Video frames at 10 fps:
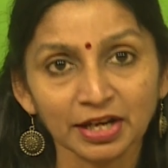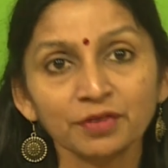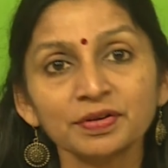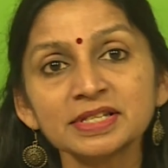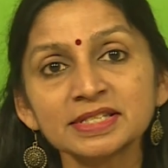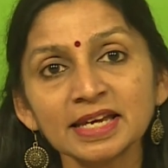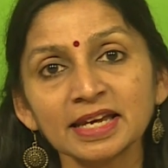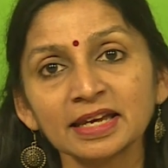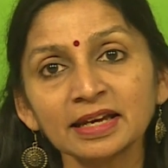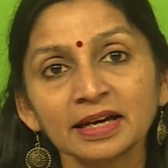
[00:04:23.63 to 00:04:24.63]
we
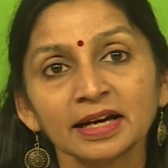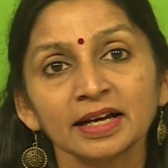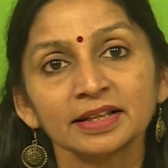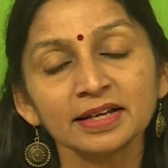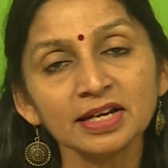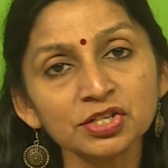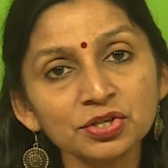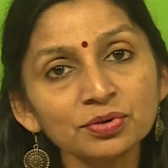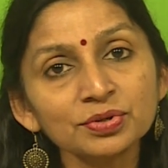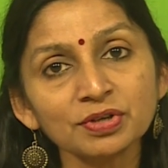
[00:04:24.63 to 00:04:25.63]
see the
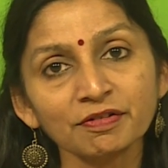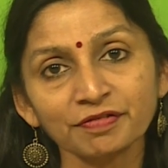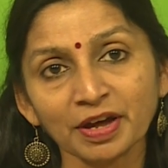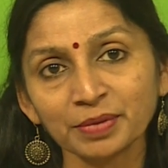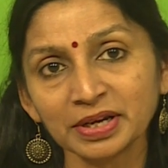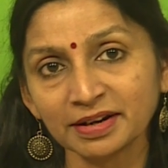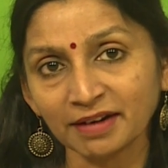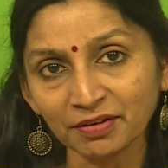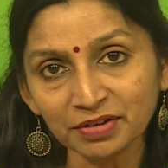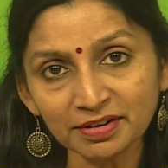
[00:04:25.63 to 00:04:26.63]
issues of family
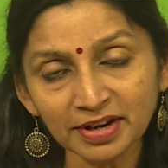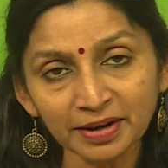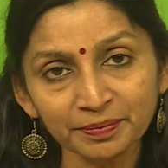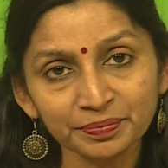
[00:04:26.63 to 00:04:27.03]
rivalry,